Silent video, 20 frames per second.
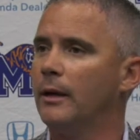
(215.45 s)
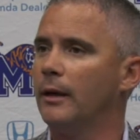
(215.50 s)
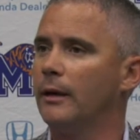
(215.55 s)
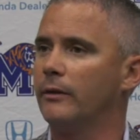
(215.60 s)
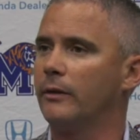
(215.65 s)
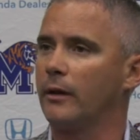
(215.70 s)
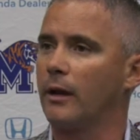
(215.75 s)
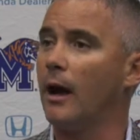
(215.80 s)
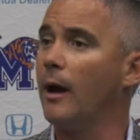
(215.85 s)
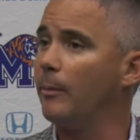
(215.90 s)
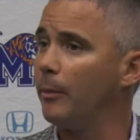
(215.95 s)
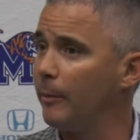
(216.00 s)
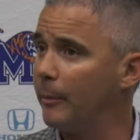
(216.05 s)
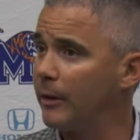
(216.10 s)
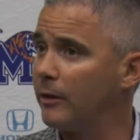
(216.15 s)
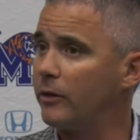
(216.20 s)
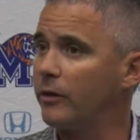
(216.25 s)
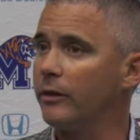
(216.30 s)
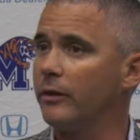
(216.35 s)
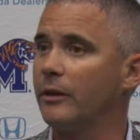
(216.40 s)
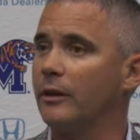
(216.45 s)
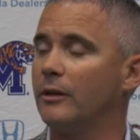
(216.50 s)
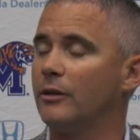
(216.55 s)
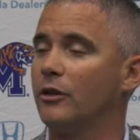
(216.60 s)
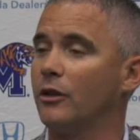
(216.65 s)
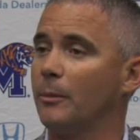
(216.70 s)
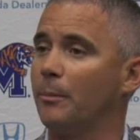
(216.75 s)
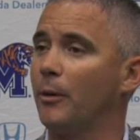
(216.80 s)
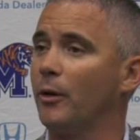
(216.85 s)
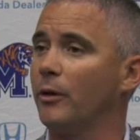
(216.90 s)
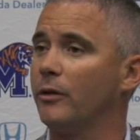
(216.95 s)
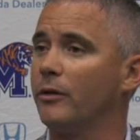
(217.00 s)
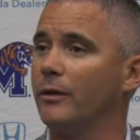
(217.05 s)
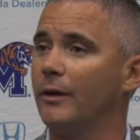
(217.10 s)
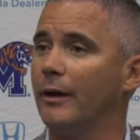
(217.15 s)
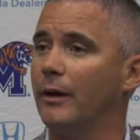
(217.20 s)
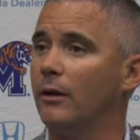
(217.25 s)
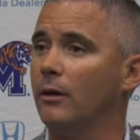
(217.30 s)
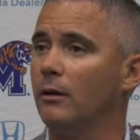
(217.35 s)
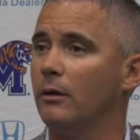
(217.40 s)
It's a compliment to the
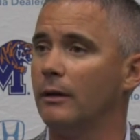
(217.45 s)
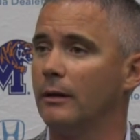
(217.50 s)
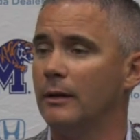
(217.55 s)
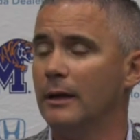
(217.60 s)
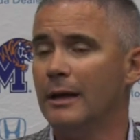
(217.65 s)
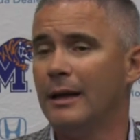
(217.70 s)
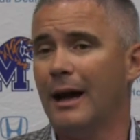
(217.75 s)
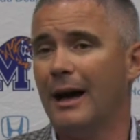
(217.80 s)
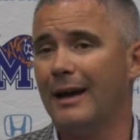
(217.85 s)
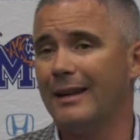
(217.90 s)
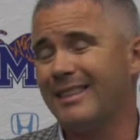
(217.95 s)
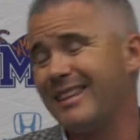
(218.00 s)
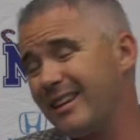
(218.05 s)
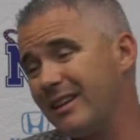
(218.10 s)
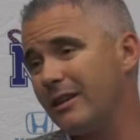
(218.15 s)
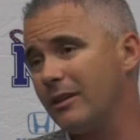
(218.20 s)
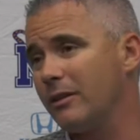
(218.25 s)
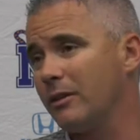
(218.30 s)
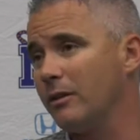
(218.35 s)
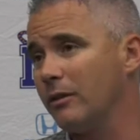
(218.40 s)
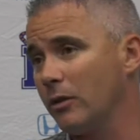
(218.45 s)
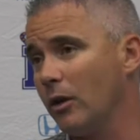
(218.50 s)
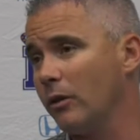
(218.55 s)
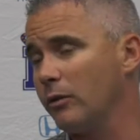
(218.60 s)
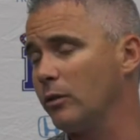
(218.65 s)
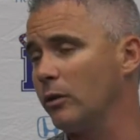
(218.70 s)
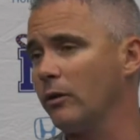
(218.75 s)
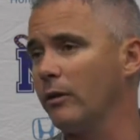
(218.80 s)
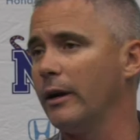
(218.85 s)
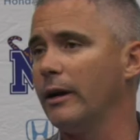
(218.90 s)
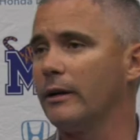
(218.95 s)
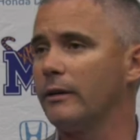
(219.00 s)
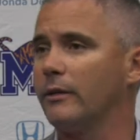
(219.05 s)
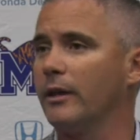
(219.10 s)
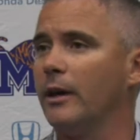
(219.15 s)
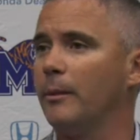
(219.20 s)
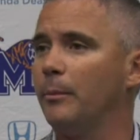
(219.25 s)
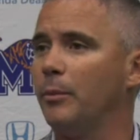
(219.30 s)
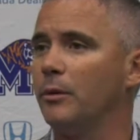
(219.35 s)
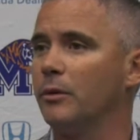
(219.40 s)
personnel, and I think it is also a great
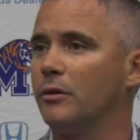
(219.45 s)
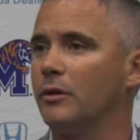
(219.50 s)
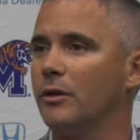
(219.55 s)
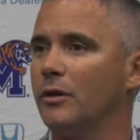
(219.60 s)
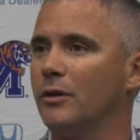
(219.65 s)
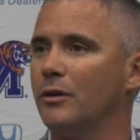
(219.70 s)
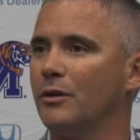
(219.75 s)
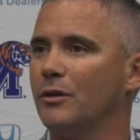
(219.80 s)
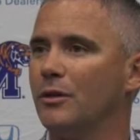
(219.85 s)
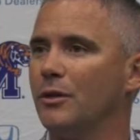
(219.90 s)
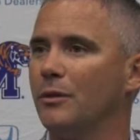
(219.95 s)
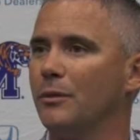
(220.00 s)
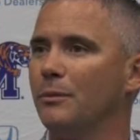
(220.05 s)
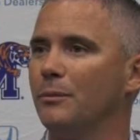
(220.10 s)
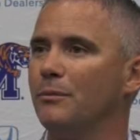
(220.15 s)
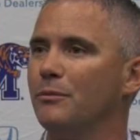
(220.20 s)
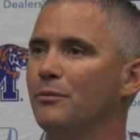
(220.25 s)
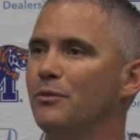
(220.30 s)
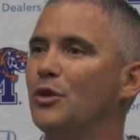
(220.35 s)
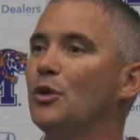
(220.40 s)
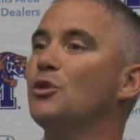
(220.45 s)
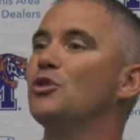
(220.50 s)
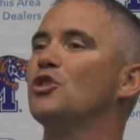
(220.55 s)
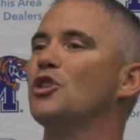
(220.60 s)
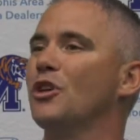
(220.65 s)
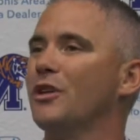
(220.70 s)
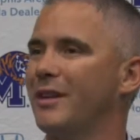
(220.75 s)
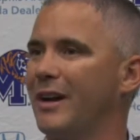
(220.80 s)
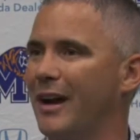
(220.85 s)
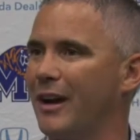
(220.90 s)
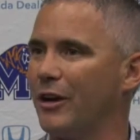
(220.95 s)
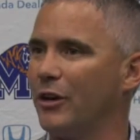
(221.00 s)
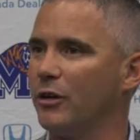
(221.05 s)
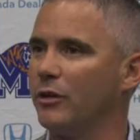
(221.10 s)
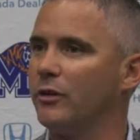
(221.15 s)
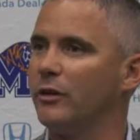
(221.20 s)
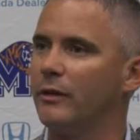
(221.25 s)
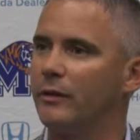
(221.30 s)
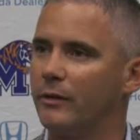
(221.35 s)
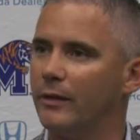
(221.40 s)
example to future
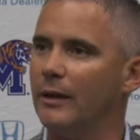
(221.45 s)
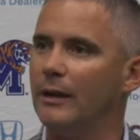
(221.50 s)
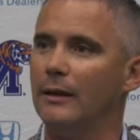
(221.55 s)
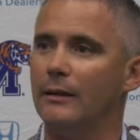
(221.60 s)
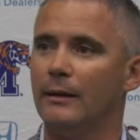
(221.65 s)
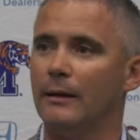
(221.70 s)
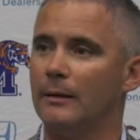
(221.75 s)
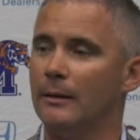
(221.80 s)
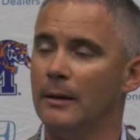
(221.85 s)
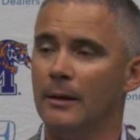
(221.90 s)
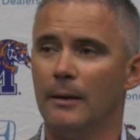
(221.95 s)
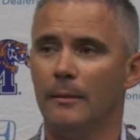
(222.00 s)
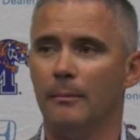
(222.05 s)
Tigers to see that.